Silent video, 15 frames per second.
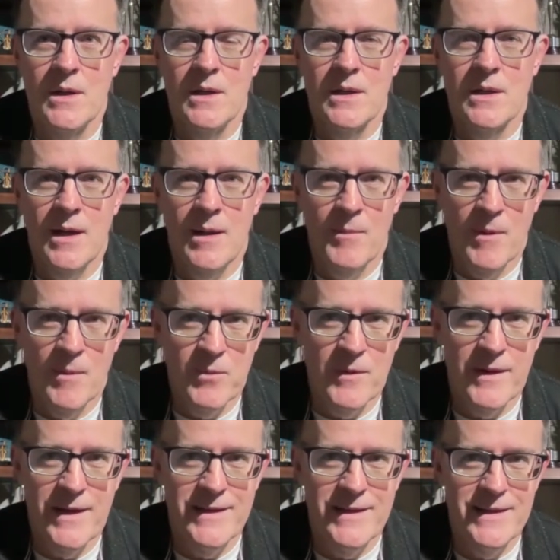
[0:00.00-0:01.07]
come up with
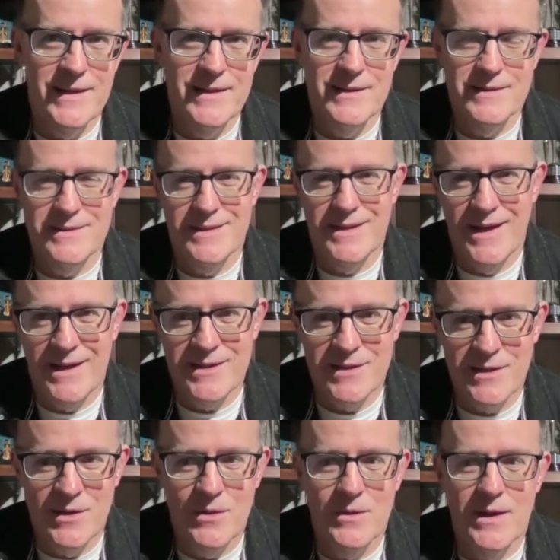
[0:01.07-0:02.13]
ideas and
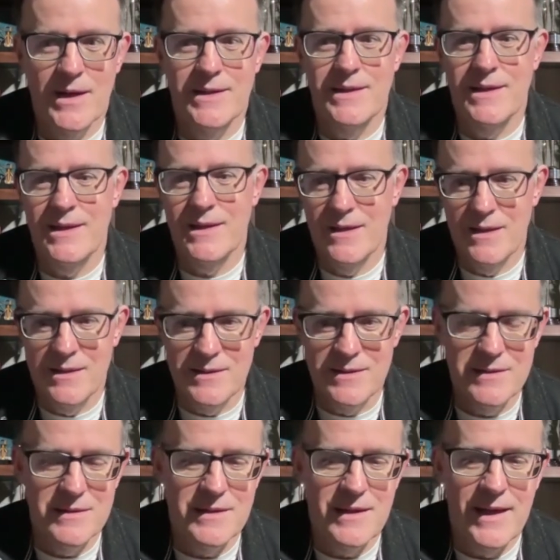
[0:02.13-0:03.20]
execute
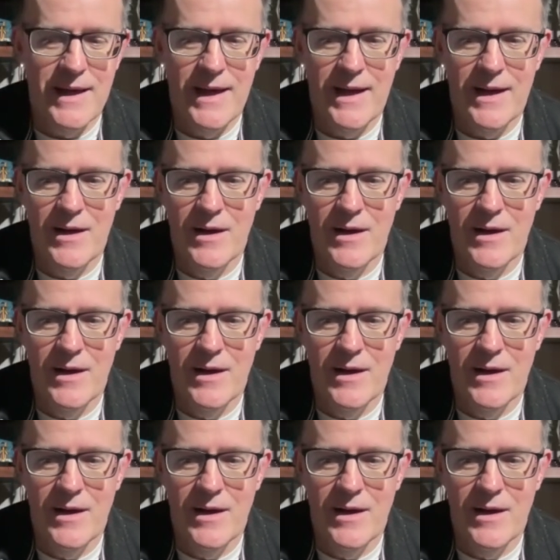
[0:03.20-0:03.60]
ideas that